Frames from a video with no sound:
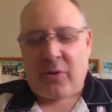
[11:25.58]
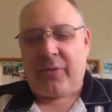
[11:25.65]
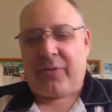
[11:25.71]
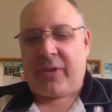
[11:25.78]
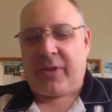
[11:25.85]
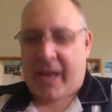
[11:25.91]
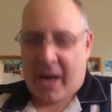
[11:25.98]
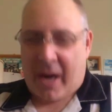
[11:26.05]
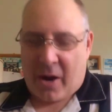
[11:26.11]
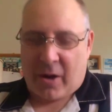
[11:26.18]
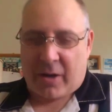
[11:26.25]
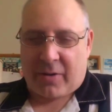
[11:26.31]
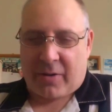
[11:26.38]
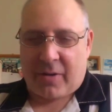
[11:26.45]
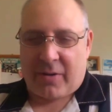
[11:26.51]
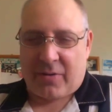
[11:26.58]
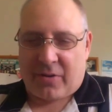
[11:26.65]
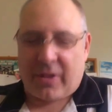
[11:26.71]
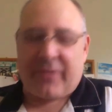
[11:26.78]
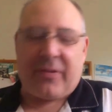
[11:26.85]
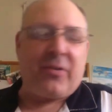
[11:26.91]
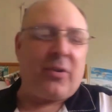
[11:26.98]
is the character.
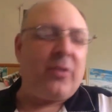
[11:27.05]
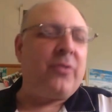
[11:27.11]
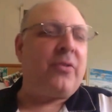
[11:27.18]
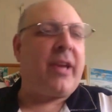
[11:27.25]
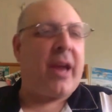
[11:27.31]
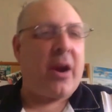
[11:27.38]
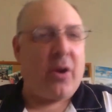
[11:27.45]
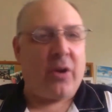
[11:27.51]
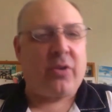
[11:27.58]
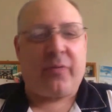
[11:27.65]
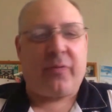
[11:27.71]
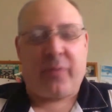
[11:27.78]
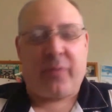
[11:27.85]
Justice Girl is the character from